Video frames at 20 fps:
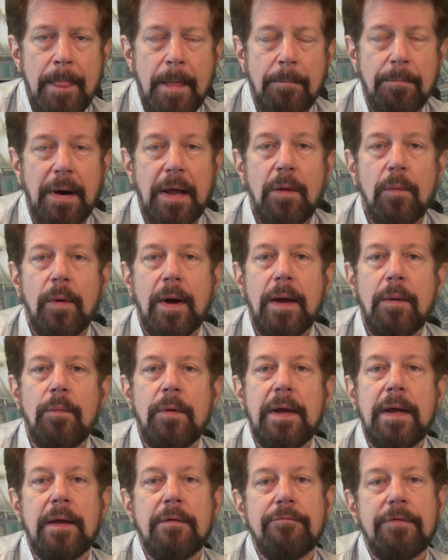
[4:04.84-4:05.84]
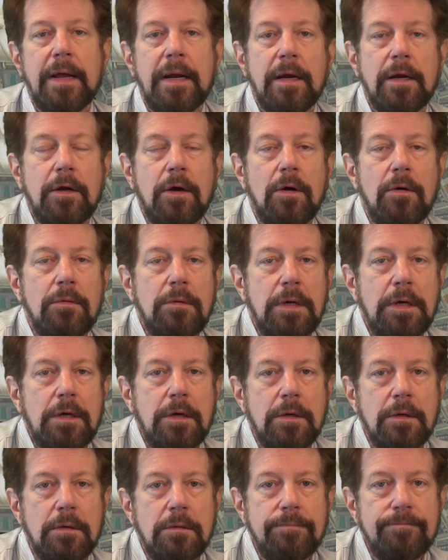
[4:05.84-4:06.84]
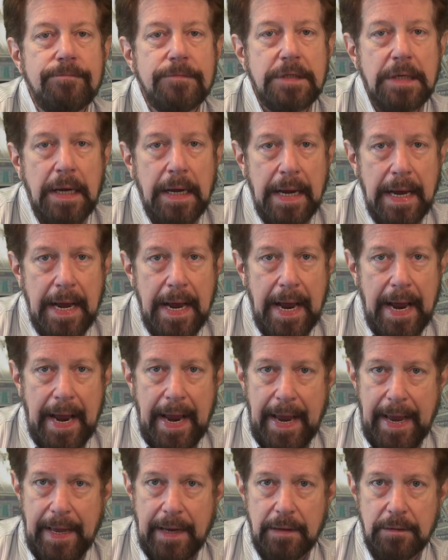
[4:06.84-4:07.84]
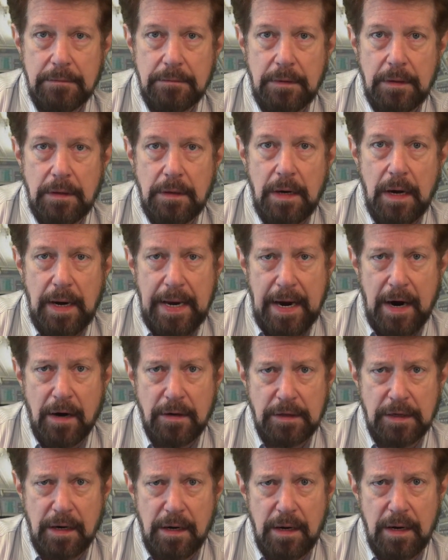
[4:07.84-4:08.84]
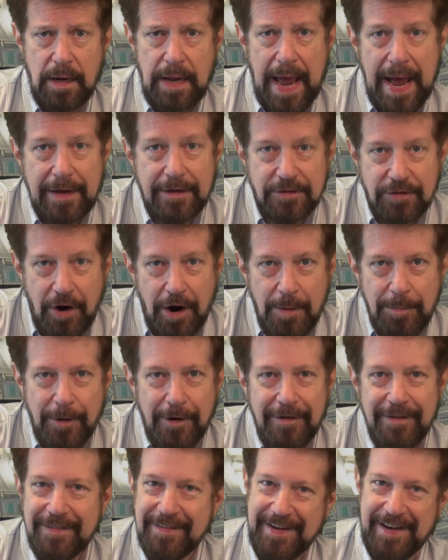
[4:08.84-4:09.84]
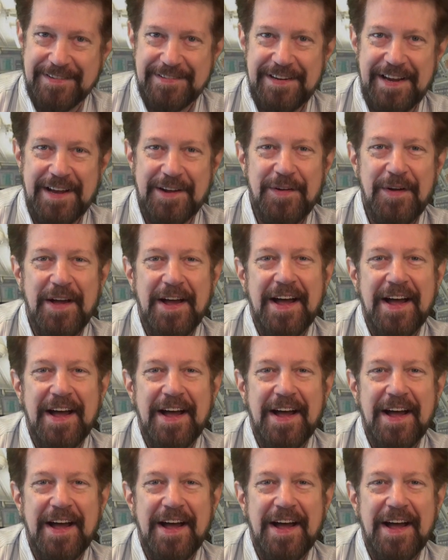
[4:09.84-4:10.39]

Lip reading: By the way, we invented Code Cocoon and Hackless Harbor, I can't say it,